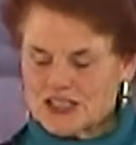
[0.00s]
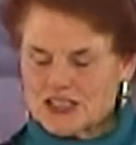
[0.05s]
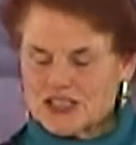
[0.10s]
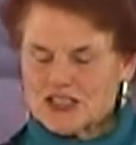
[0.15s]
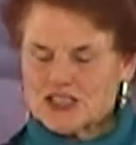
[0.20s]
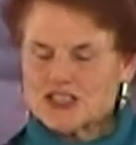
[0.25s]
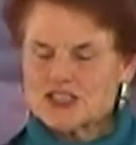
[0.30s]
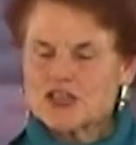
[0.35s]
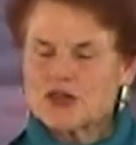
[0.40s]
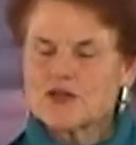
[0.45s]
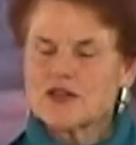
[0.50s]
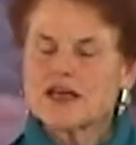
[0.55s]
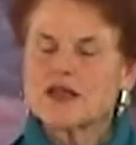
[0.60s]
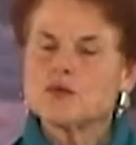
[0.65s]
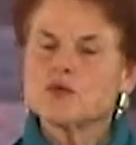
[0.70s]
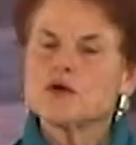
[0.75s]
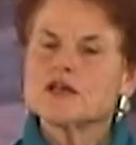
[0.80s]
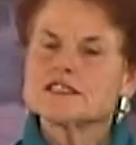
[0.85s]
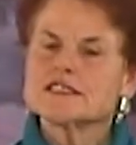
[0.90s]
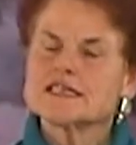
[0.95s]
so
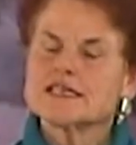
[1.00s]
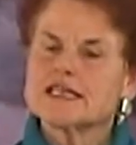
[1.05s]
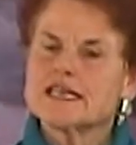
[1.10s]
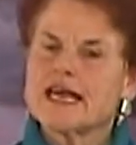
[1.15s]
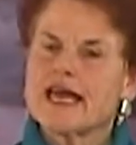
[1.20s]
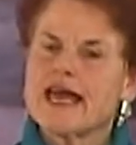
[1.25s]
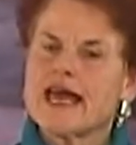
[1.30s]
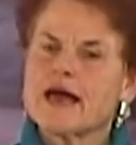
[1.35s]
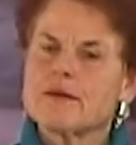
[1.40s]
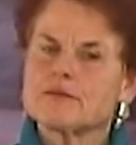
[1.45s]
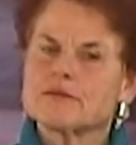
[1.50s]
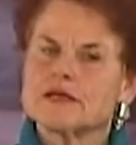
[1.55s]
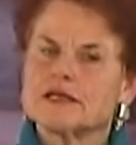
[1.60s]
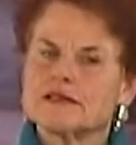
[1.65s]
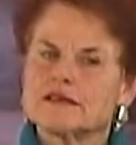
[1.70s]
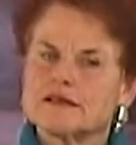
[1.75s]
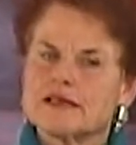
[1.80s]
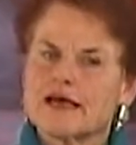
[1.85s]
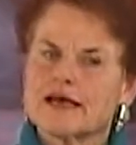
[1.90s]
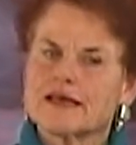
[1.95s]
then what's going to
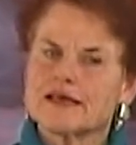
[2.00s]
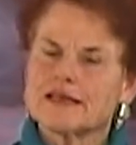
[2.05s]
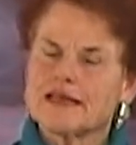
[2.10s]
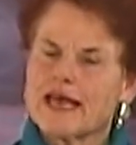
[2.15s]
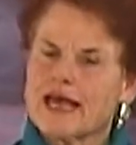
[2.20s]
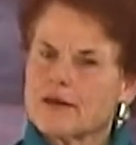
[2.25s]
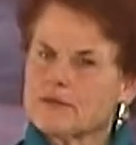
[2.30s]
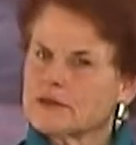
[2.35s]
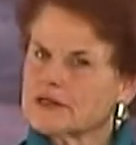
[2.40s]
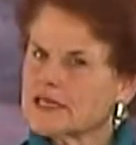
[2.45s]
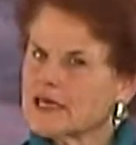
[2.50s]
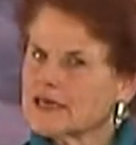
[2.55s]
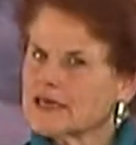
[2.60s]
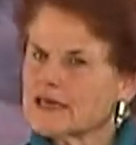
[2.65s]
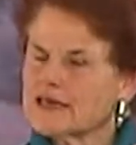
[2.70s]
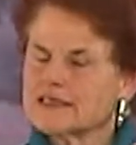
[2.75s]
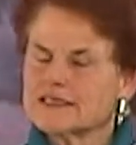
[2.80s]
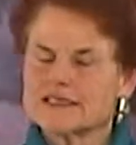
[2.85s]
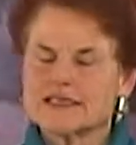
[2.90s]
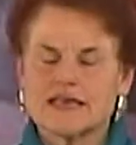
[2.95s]
happen? That can happen, like
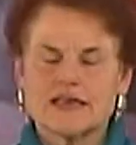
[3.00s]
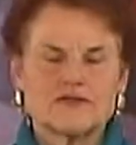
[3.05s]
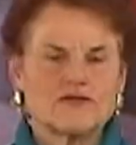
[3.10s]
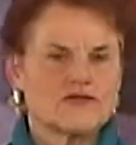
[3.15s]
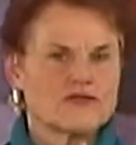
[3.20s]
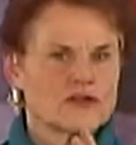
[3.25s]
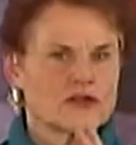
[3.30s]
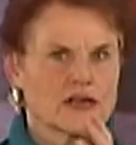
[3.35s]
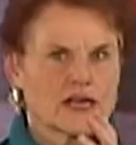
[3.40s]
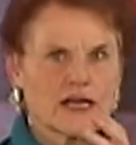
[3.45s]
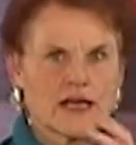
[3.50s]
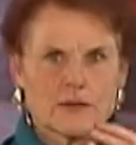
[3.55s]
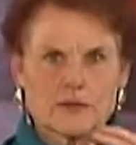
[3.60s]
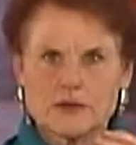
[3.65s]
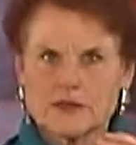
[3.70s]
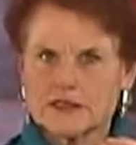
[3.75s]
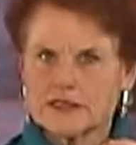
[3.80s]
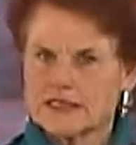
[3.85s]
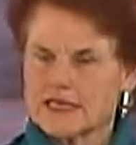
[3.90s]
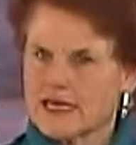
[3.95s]
I said, for a
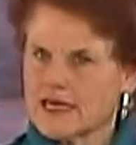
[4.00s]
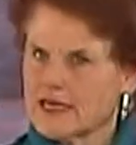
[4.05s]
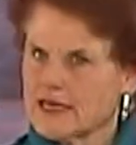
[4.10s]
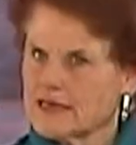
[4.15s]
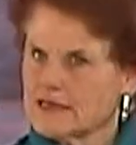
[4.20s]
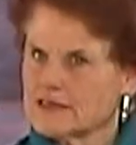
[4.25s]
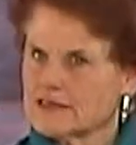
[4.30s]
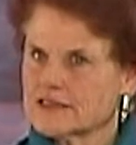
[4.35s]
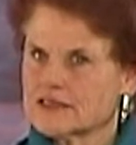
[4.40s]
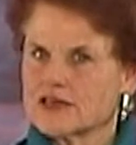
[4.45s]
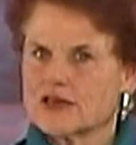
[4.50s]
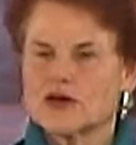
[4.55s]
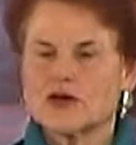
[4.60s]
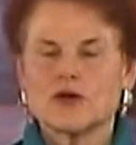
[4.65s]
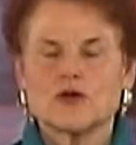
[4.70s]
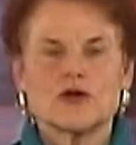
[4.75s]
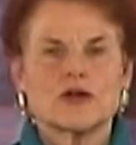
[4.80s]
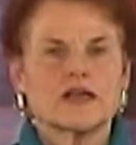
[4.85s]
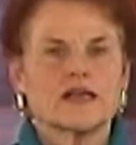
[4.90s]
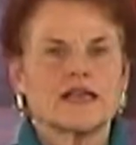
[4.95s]
couple of days,
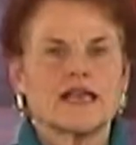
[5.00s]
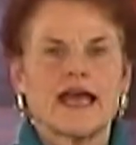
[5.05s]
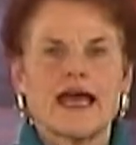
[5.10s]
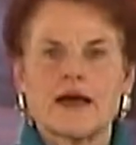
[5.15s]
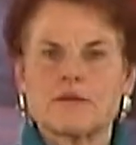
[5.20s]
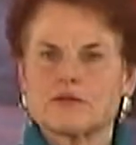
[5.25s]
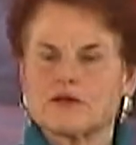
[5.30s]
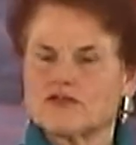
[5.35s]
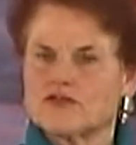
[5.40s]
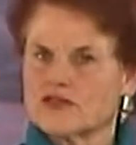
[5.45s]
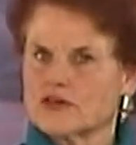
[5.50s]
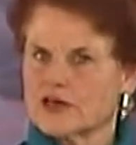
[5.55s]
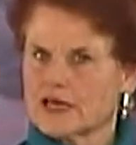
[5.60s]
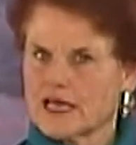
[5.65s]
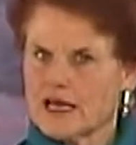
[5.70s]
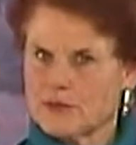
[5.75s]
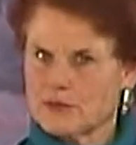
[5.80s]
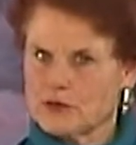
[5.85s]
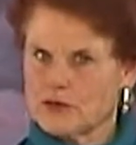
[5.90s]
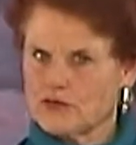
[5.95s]
or it can happen for a
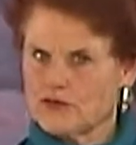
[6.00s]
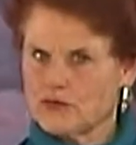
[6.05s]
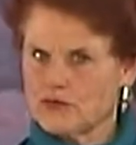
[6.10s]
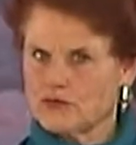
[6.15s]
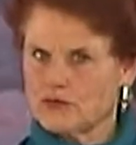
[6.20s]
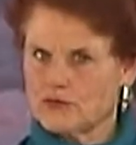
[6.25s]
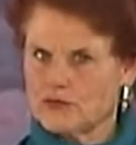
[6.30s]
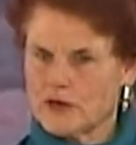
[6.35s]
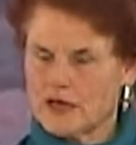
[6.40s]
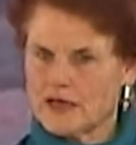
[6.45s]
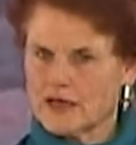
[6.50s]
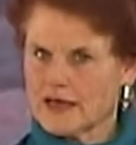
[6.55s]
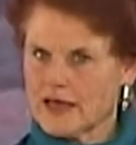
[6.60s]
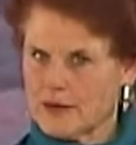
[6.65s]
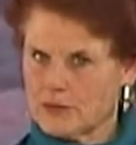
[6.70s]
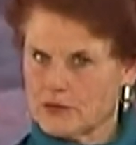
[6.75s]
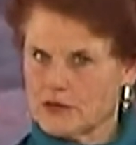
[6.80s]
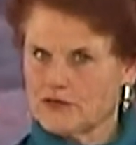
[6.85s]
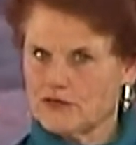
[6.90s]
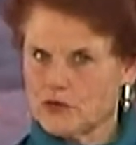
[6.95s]
couple of, a
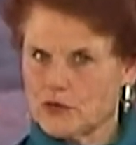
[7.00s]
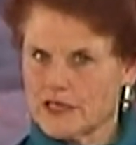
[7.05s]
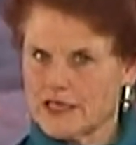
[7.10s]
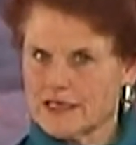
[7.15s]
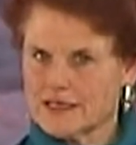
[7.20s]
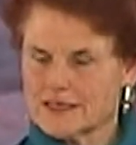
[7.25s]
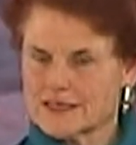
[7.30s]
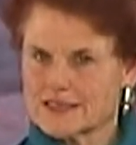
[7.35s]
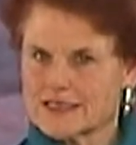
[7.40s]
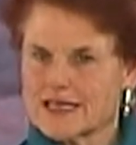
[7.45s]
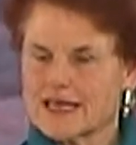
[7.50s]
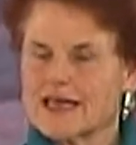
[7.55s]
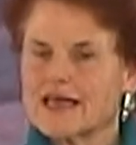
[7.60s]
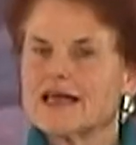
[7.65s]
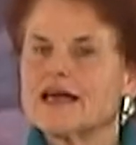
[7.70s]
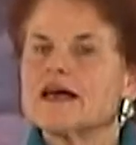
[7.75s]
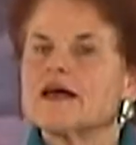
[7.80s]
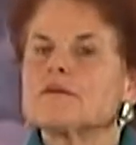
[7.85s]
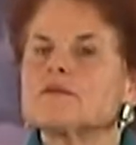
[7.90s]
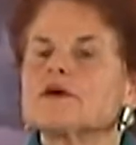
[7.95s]
couple of weeks.
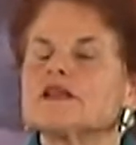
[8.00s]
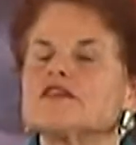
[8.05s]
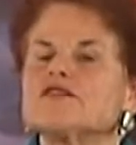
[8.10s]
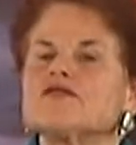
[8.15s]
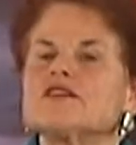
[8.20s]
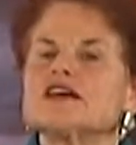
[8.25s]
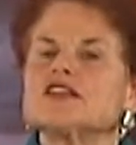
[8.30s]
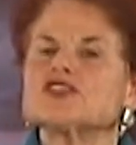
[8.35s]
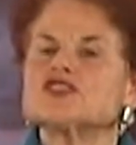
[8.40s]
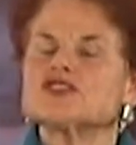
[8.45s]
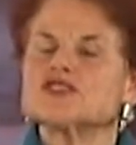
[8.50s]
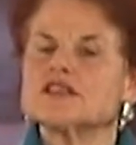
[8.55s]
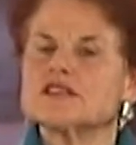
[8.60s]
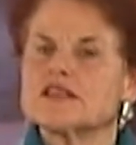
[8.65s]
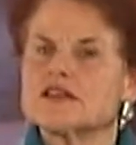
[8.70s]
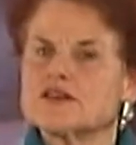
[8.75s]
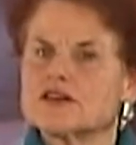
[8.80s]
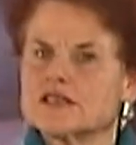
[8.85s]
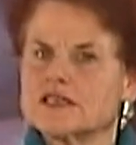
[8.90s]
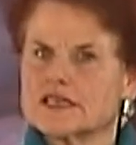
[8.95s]
But eventually
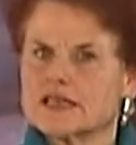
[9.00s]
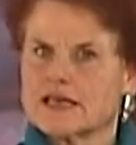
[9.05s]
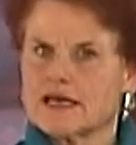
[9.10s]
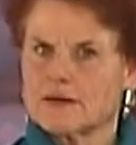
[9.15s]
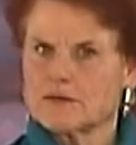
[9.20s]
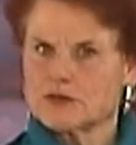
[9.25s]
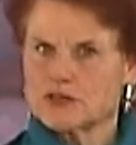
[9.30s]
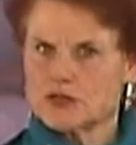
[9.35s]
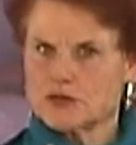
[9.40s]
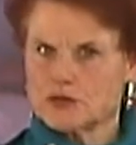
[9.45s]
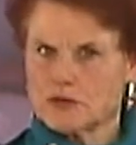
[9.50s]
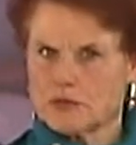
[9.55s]
they're going to come to a